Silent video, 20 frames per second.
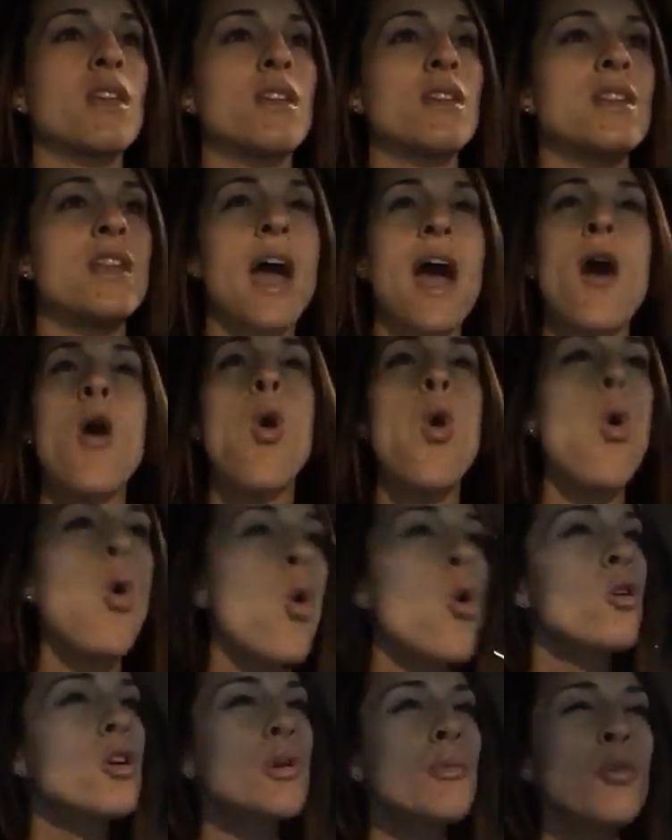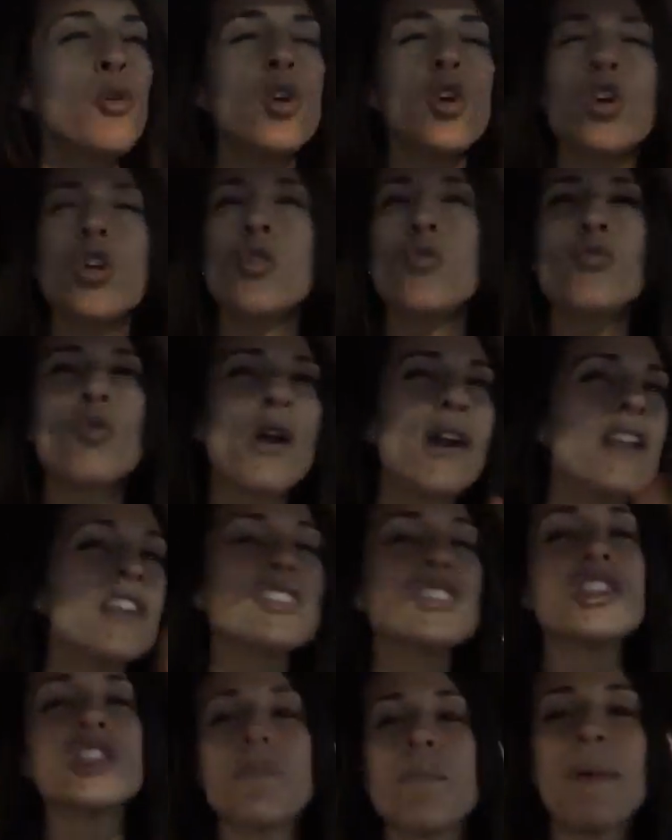not horrible, running
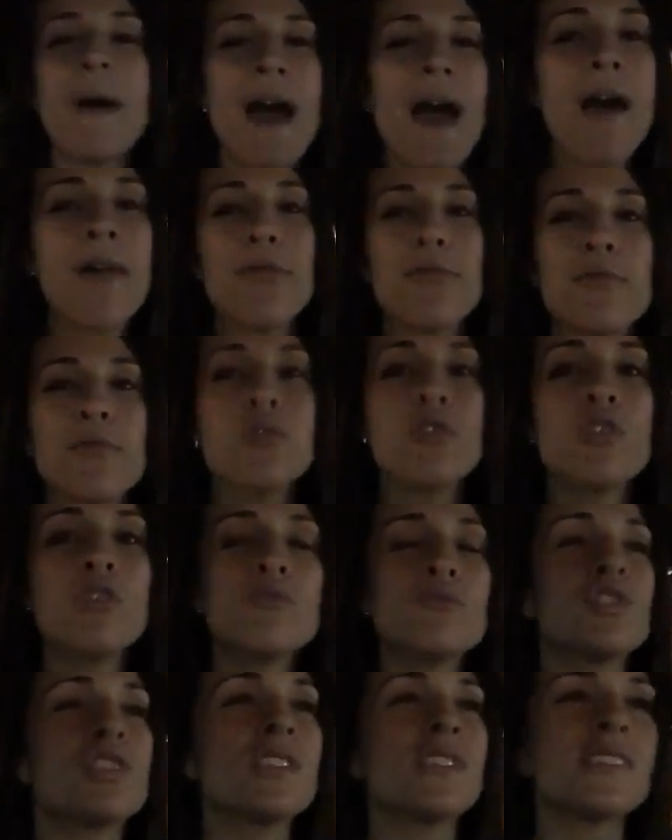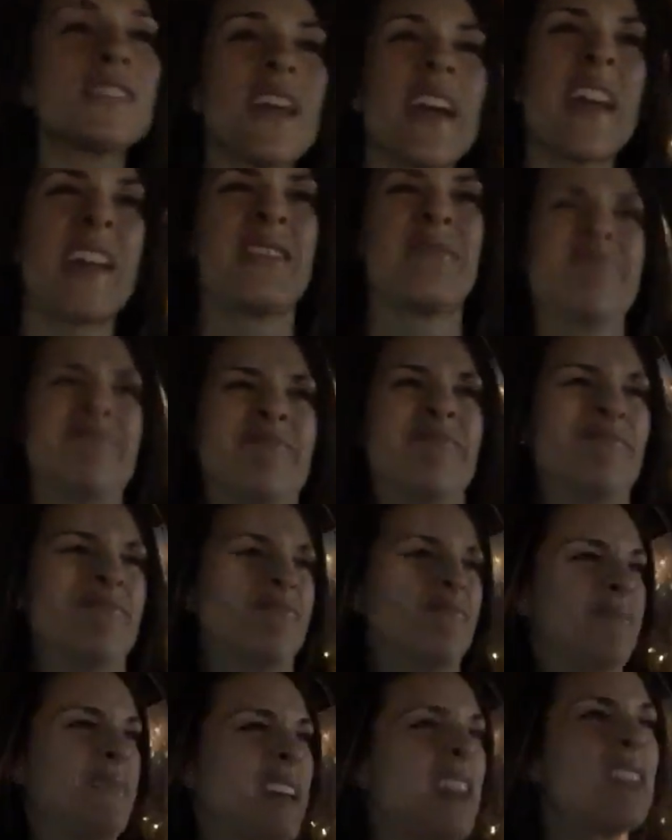to the bathroom, just like,
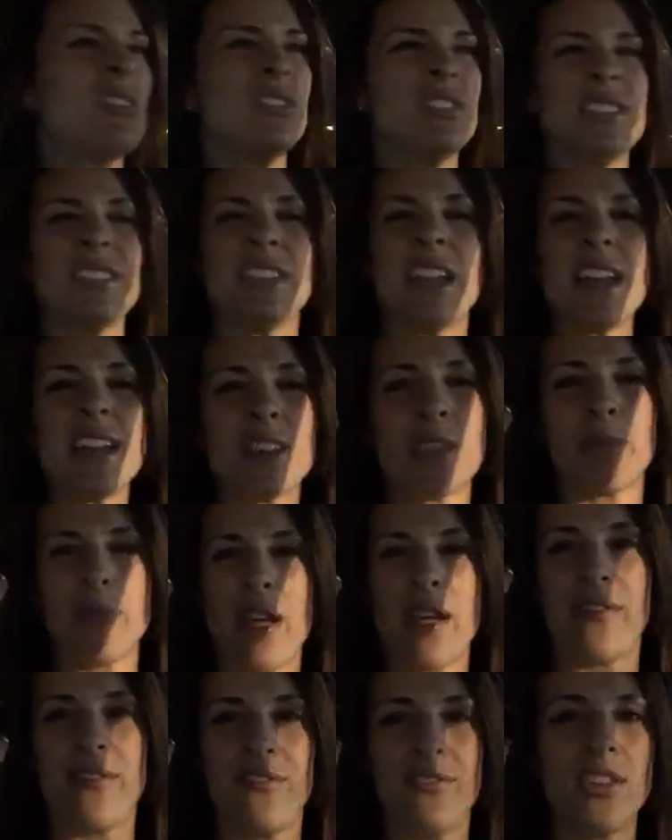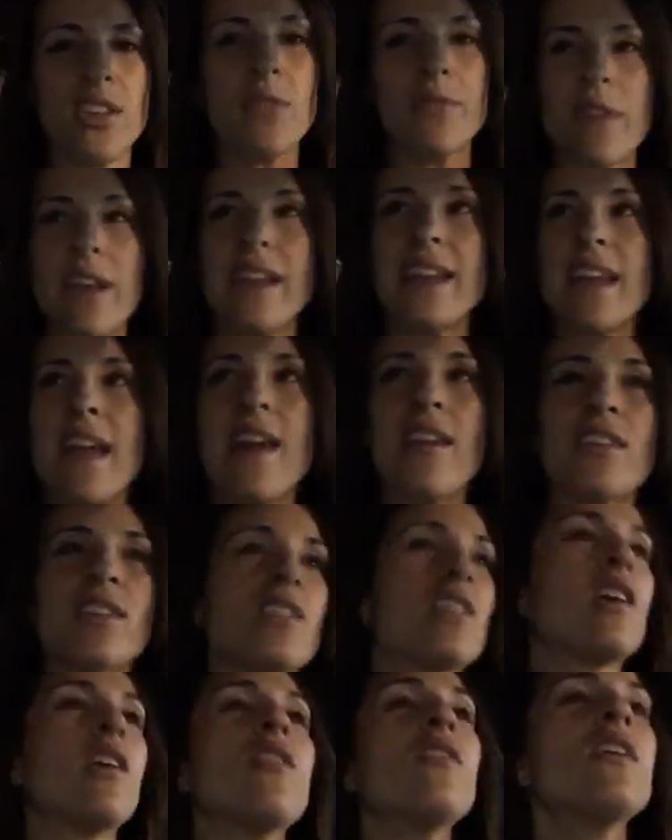I don't like the way I feel right now,
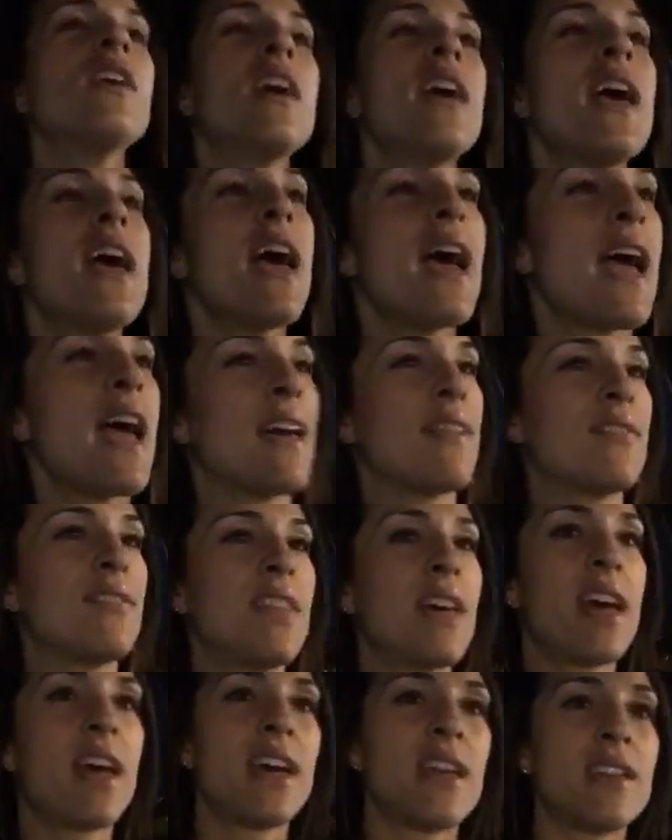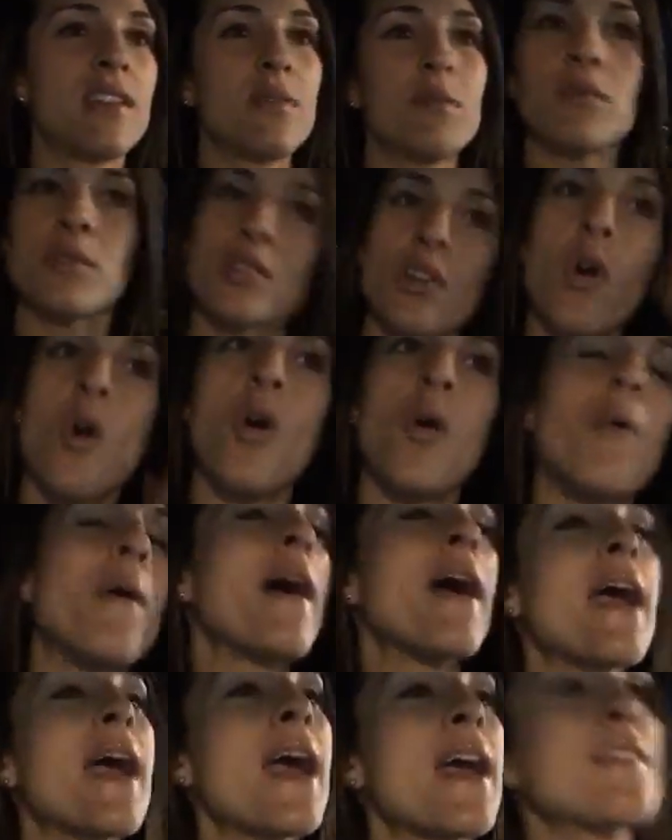you know. And then it would go
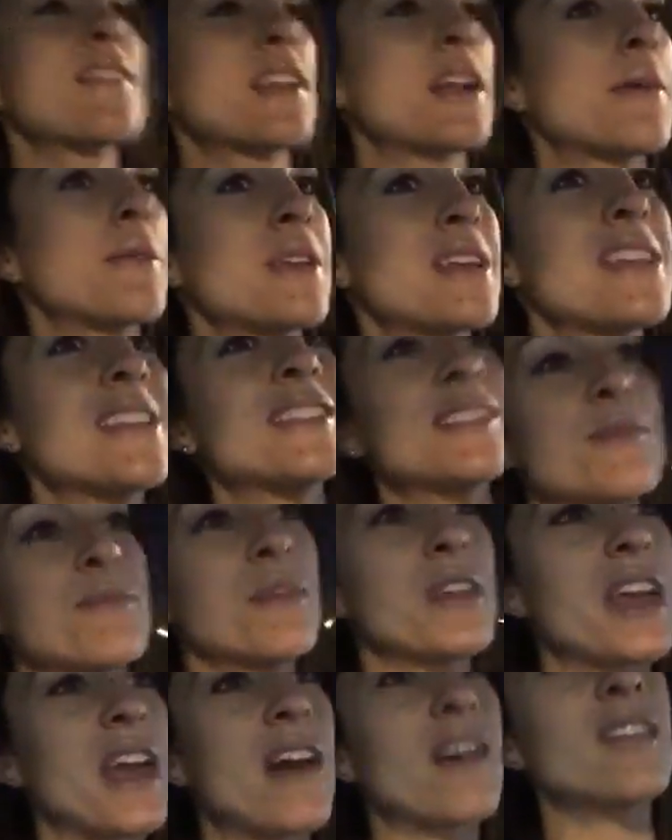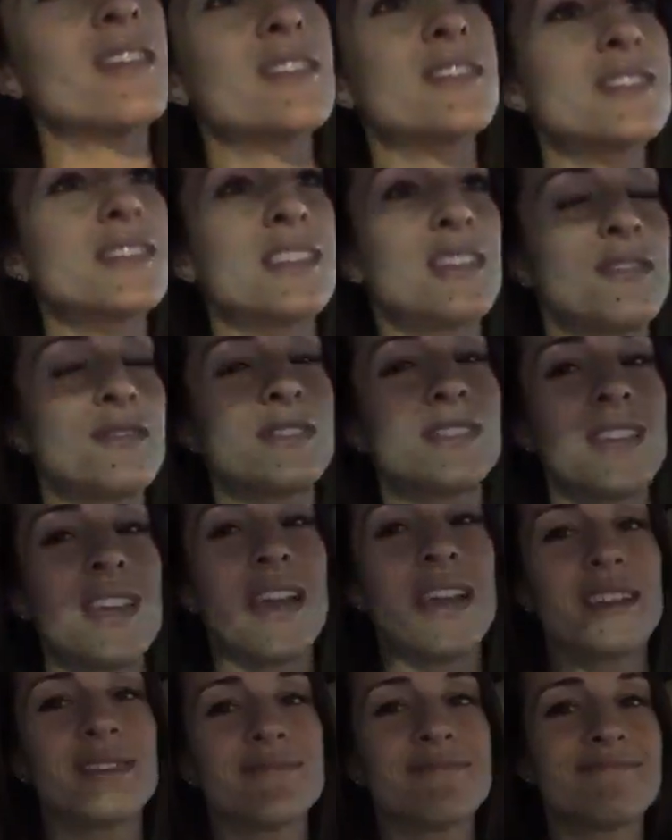away, then I would eat something else, and it was
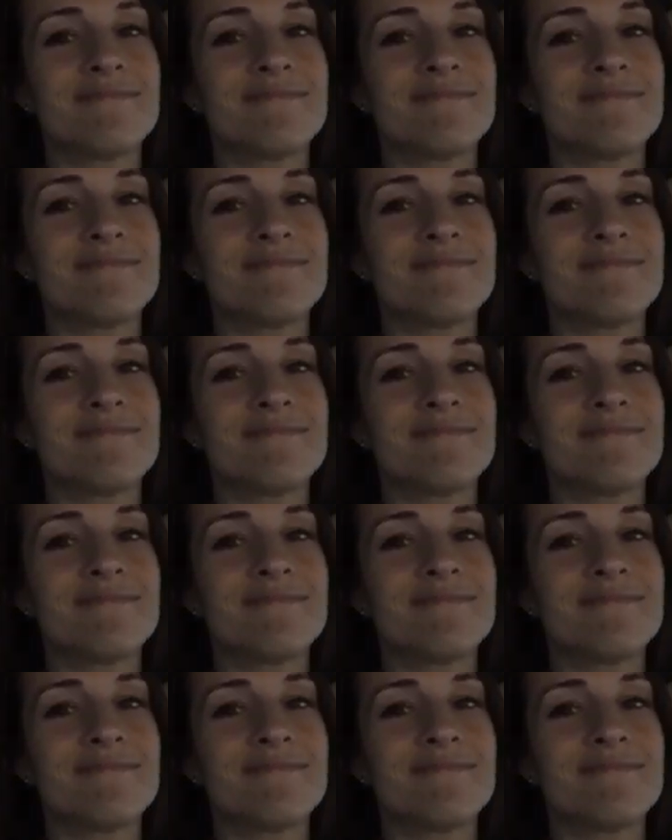like,